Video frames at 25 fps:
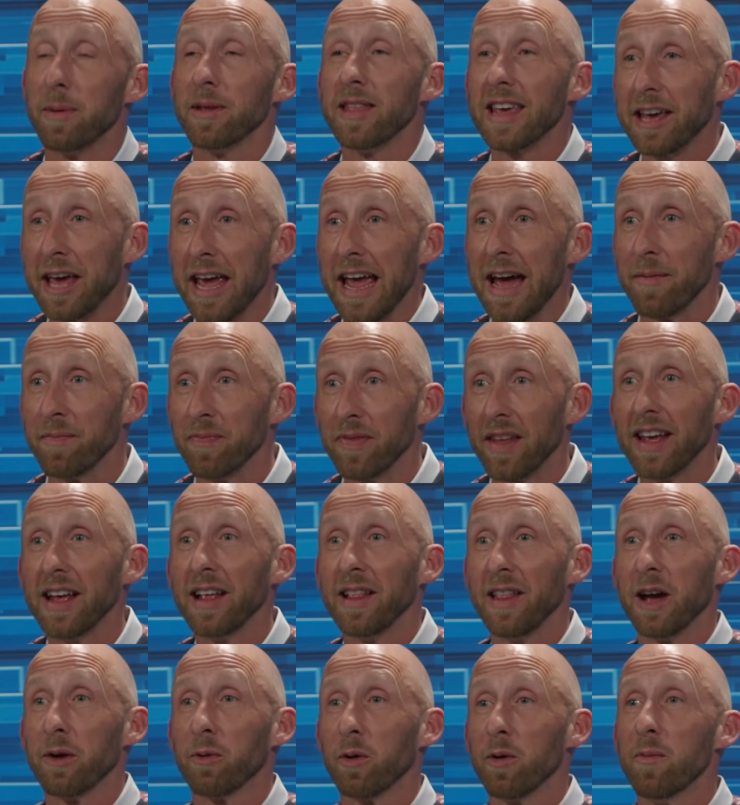but they can.
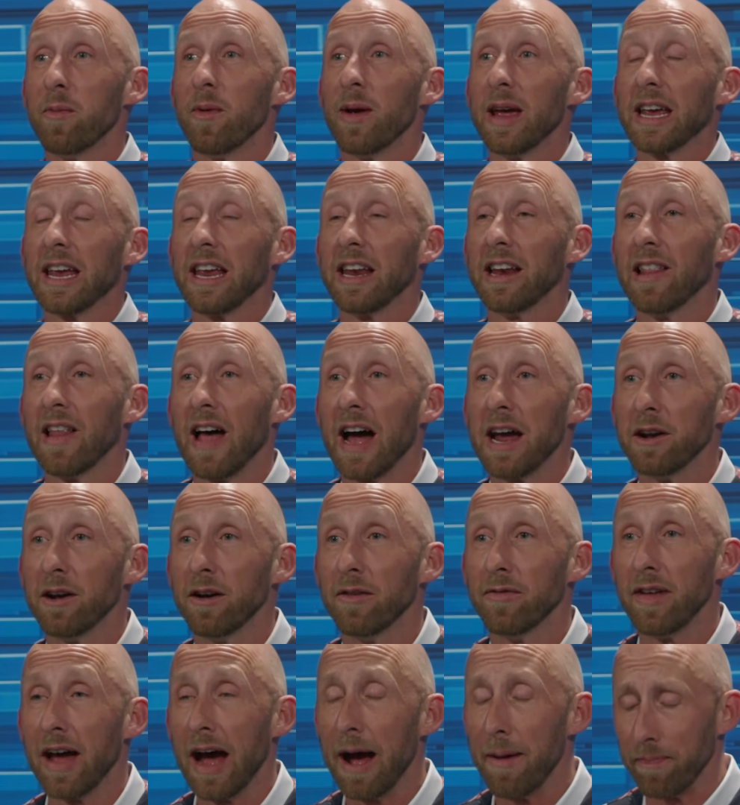Like we're making light
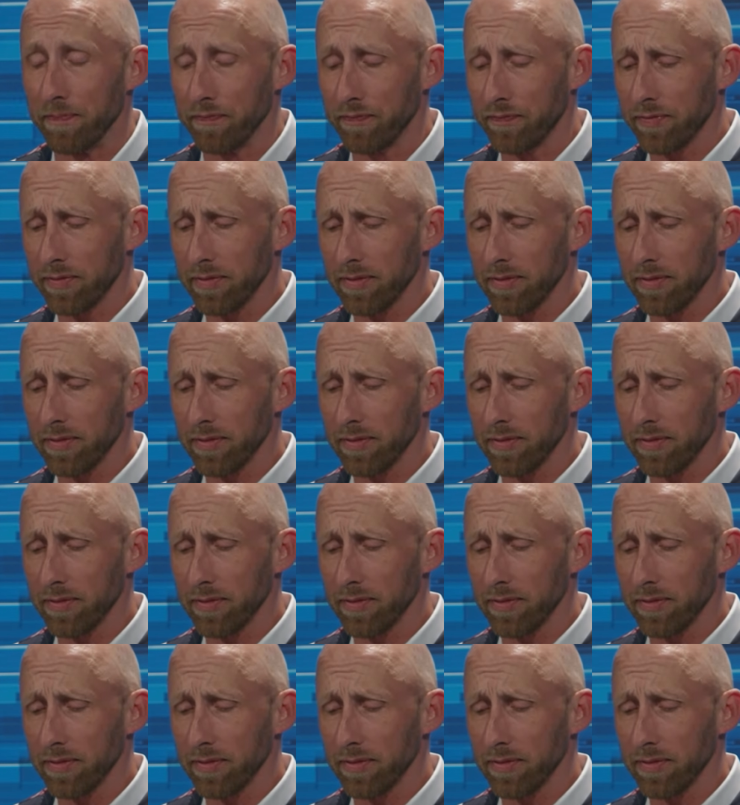of that.